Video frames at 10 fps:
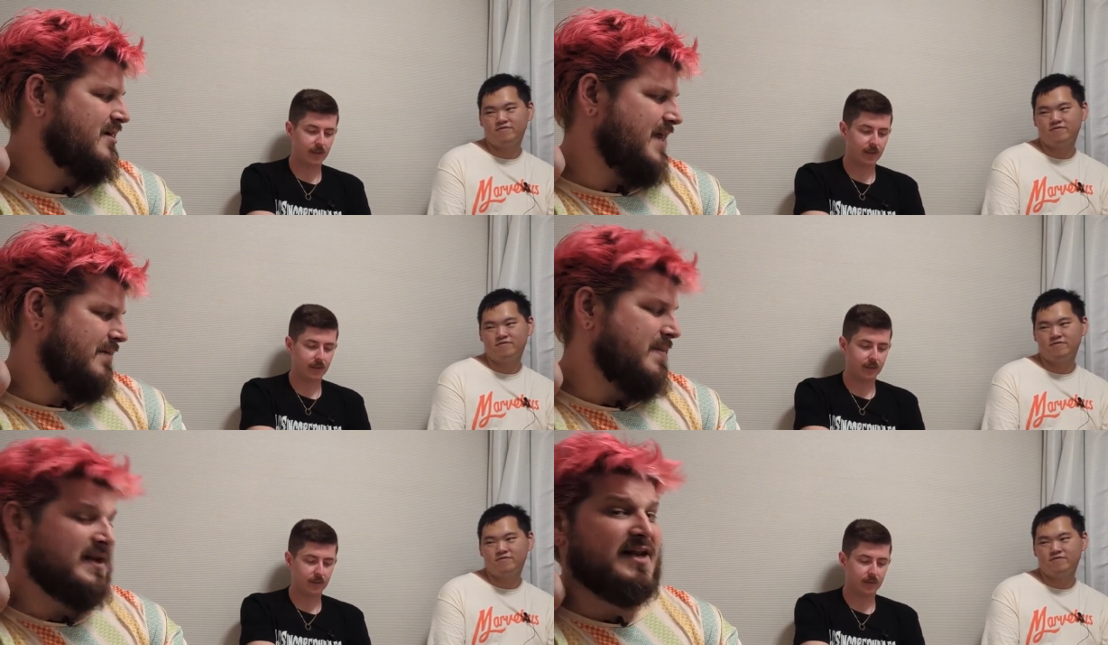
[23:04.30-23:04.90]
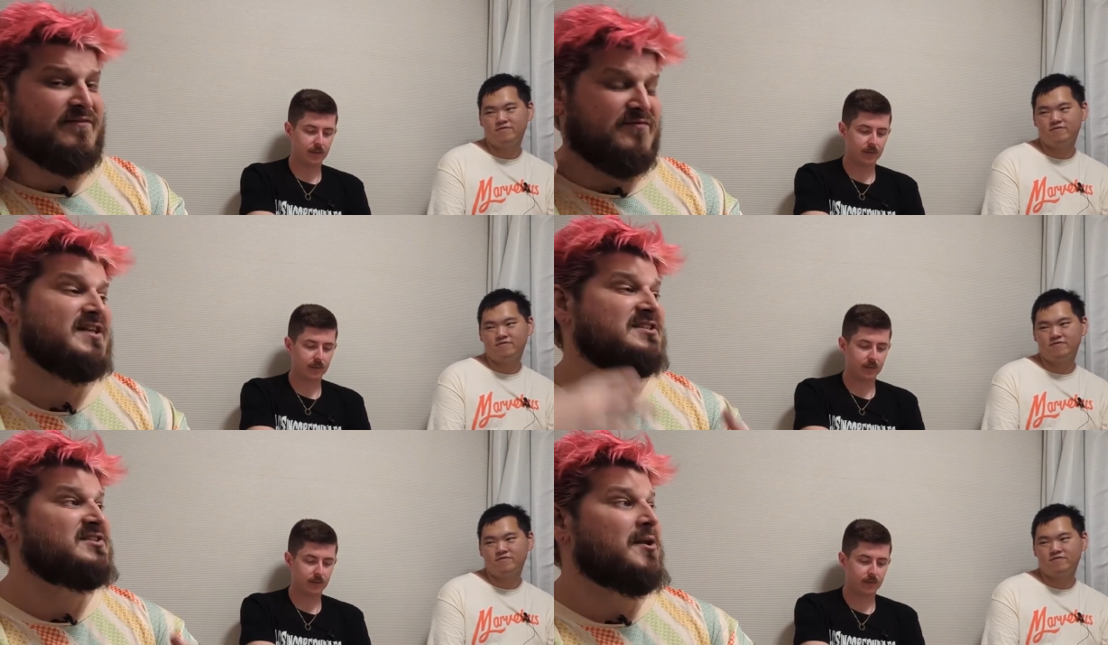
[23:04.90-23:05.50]
Speaker 1: I mean, it,
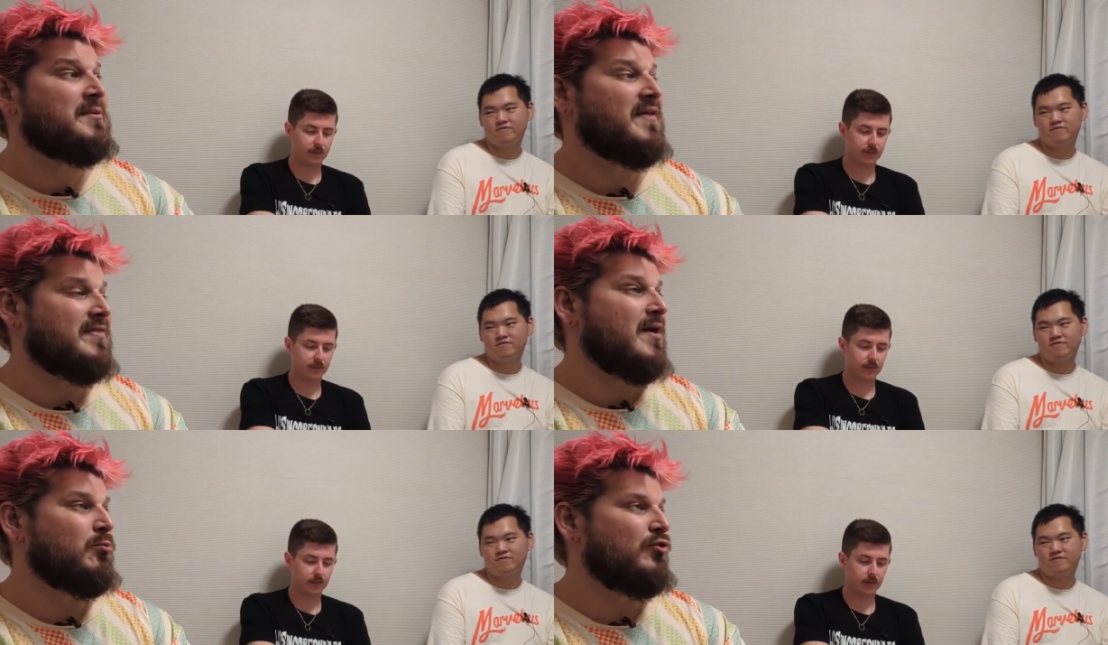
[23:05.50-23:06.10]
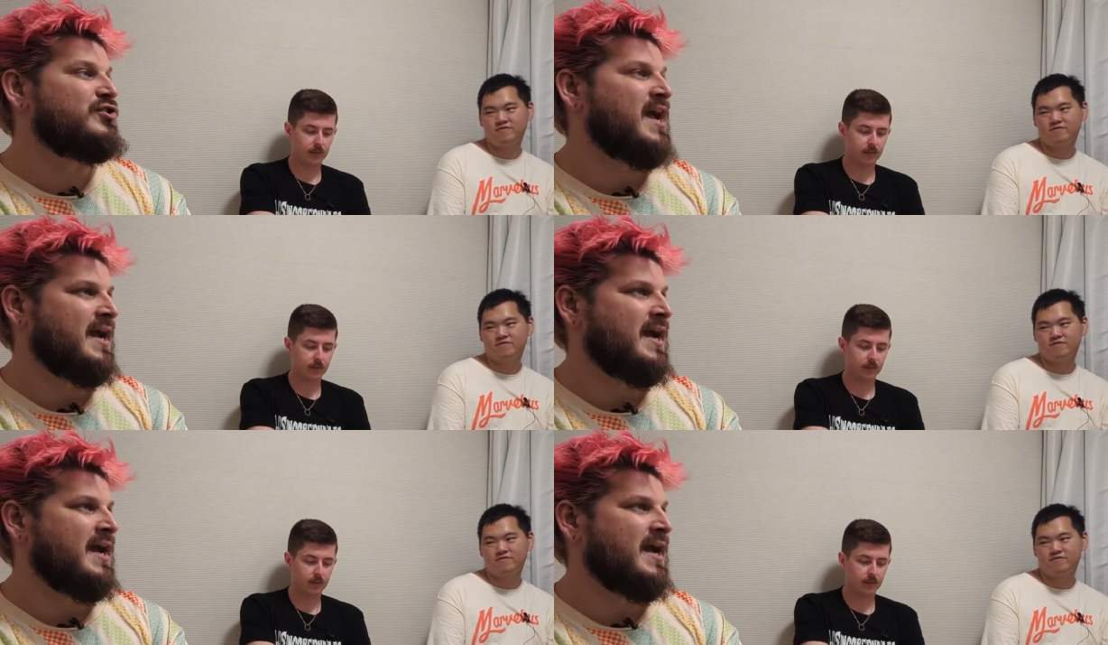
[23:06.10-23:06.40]
this is something that they would